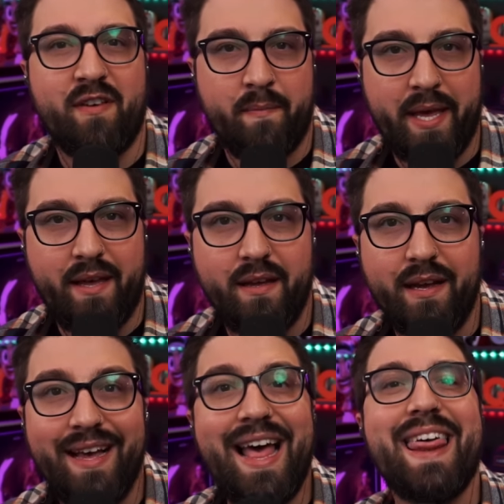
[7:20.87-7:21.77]
in a bit.
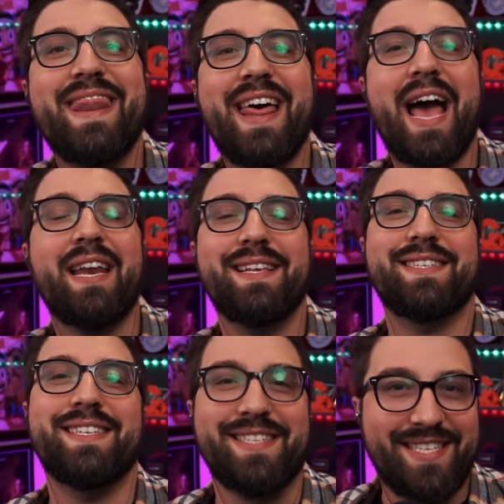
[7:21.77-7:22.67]
That
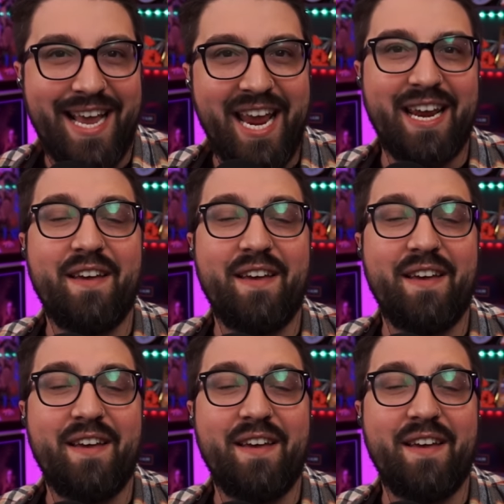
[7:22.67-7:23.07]
is insane.